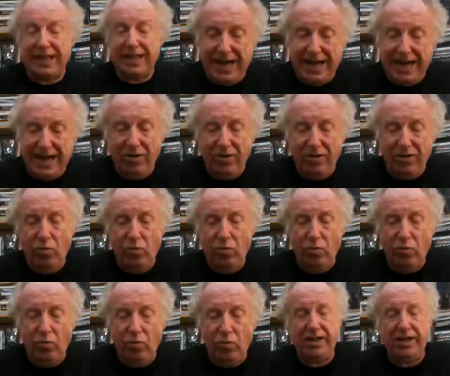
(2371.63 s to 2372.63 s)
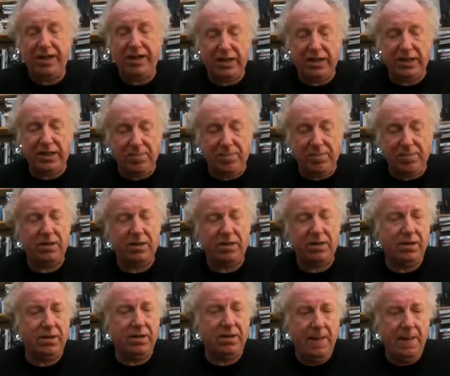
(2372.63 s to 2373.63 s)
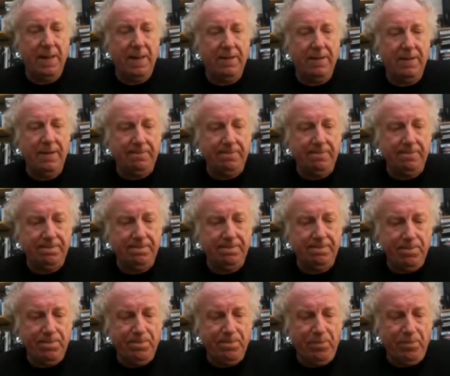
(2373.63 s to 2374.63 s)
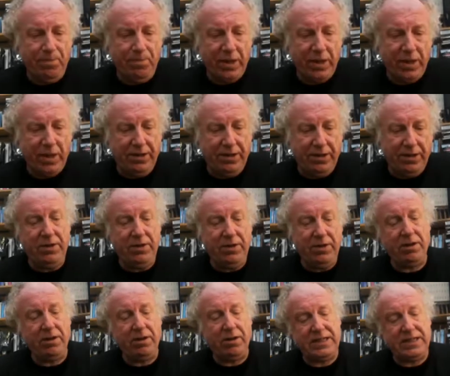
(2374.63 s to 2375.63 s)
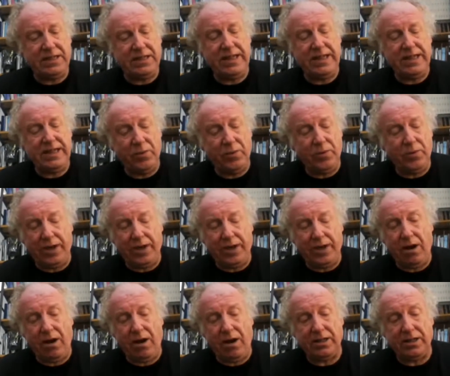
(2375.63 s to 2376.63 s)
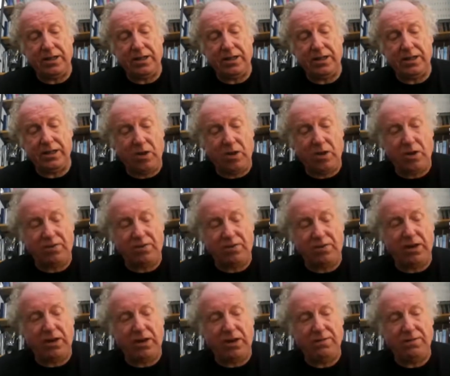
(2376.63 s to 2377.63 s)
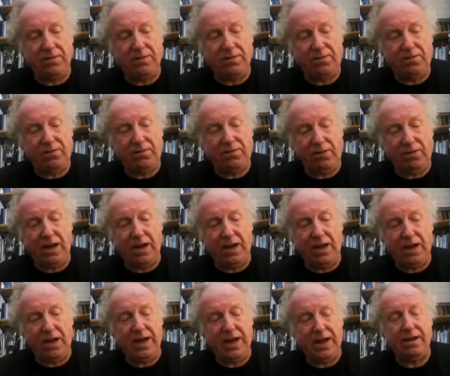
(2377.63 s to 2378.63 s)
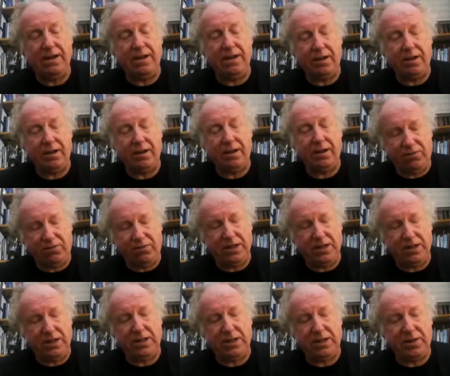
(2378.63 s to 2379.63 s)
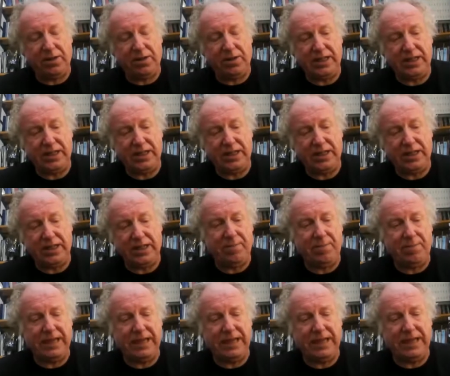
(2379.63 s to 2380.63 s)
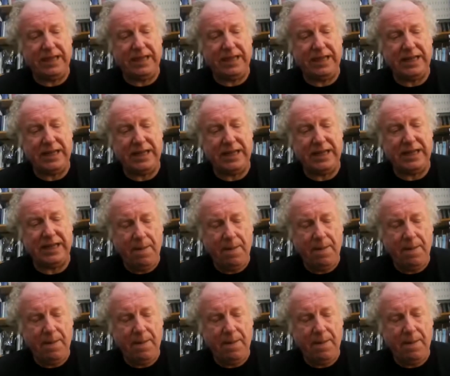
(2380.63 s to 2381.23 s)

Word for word: And she said it again. Was she was he murdered? Right. So uh, well, I mean, Joanna Hart has worked for front front line or front companies for M I six.